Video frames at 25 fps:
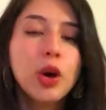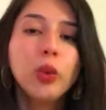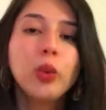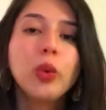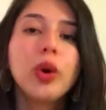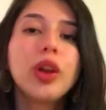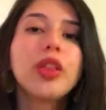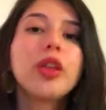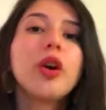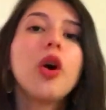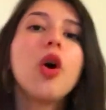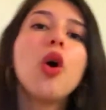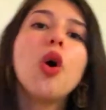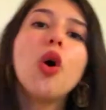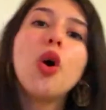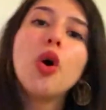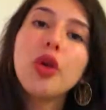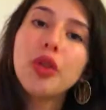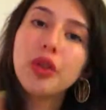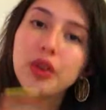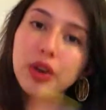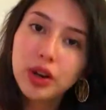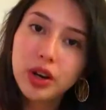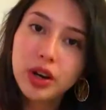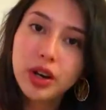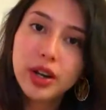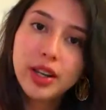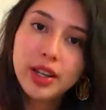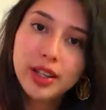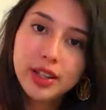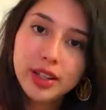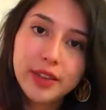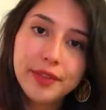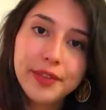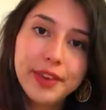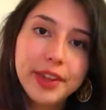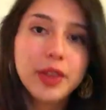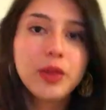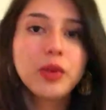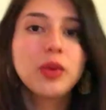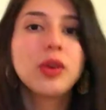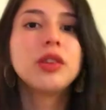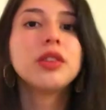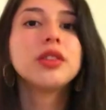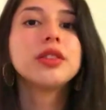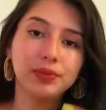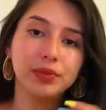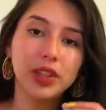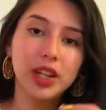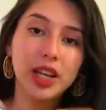with other individuals.